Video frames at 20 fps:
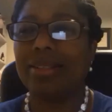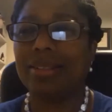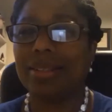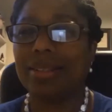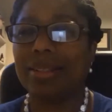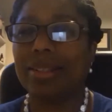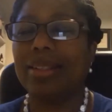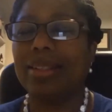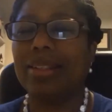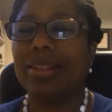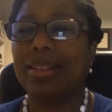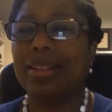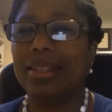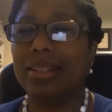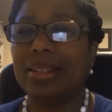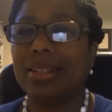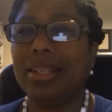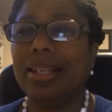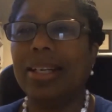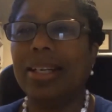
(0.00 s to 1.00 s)
And
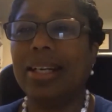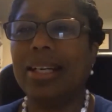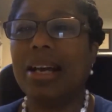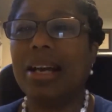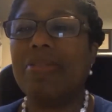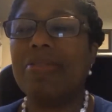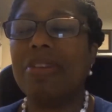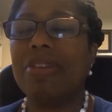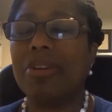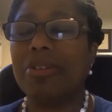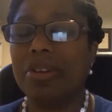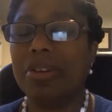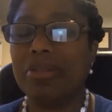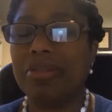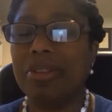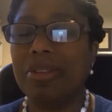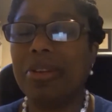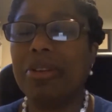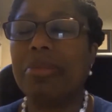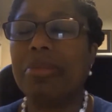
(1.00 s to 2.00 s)
I very,
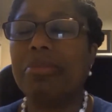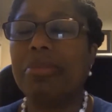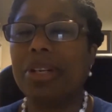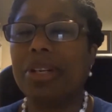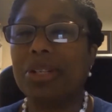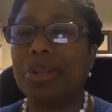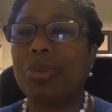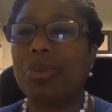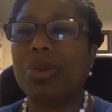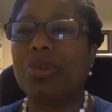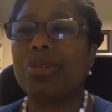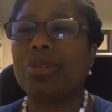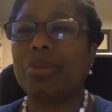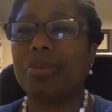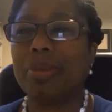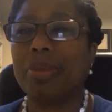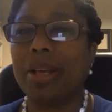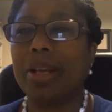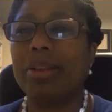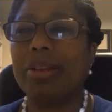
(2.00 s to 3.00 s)
very much work from
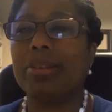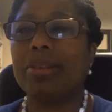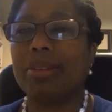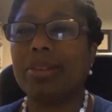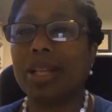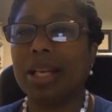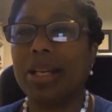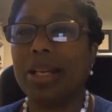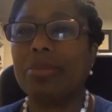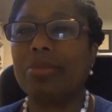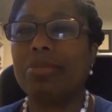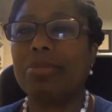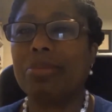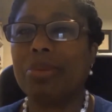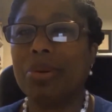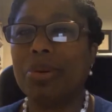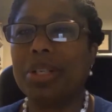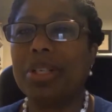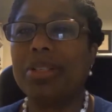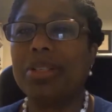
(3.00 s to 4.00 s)
that
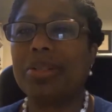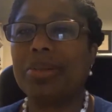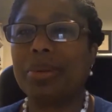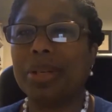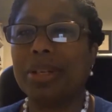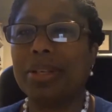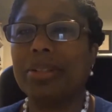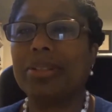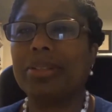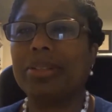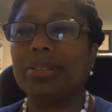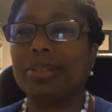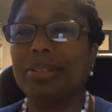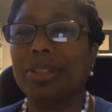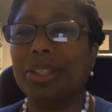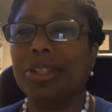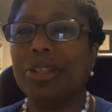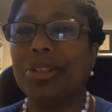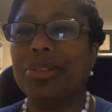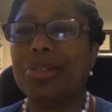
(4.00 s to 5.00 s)
point as well.
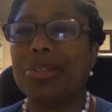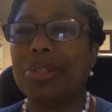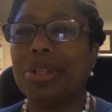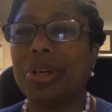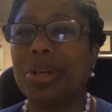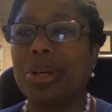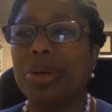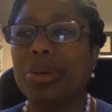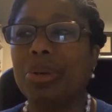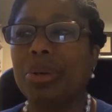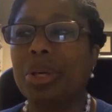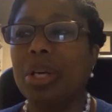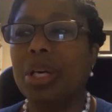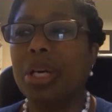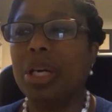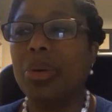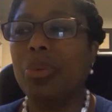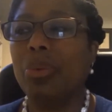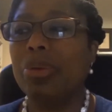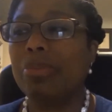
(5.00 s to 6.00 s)
You know, so
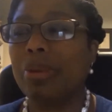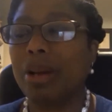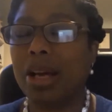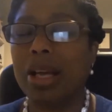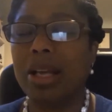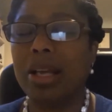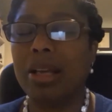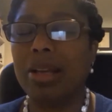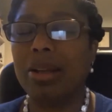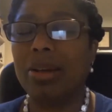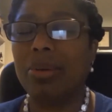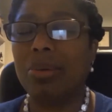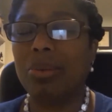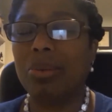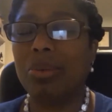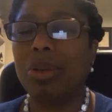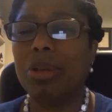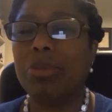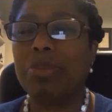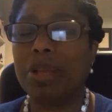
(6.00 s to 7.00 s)
when
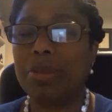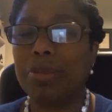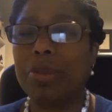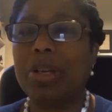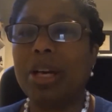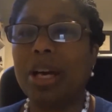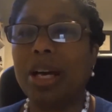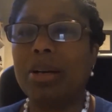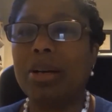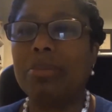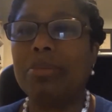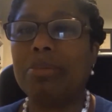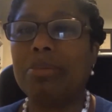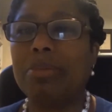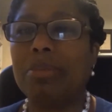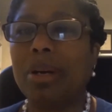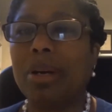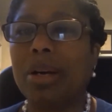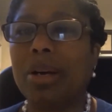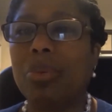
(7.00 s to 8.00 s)
people come,
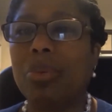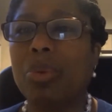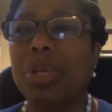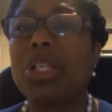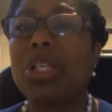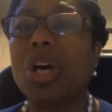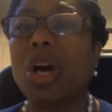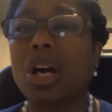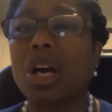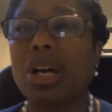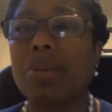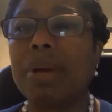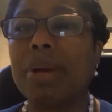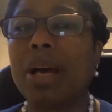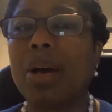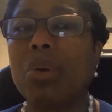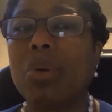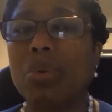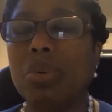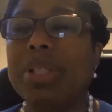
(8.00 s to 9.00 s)
we talk
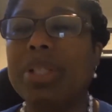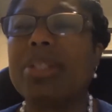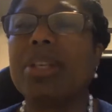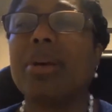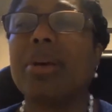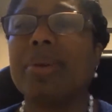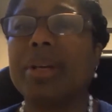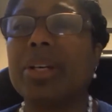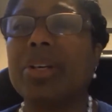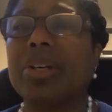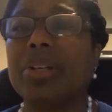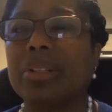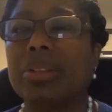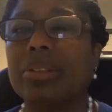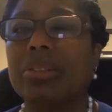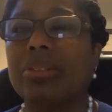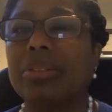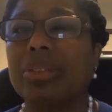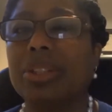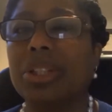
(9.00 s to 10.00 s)
about, well, what's going on?
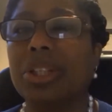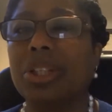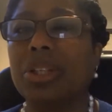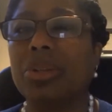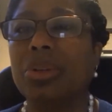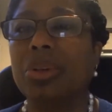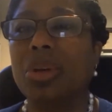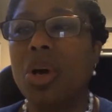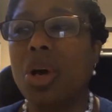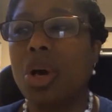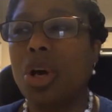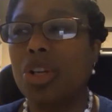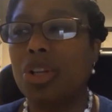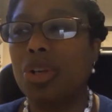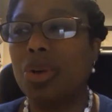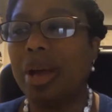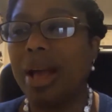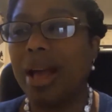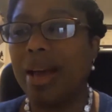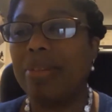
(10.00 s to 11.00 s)
You know,
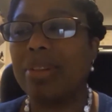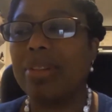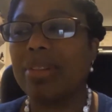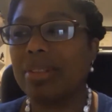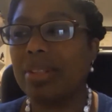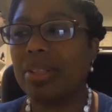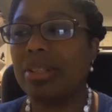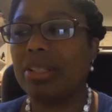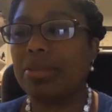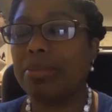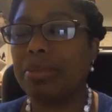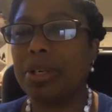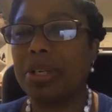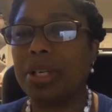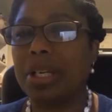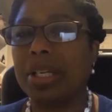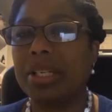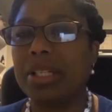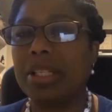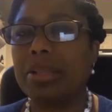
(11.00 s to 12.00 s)
you're having this
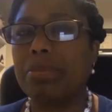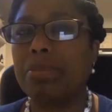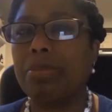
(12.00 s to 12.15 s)
experience.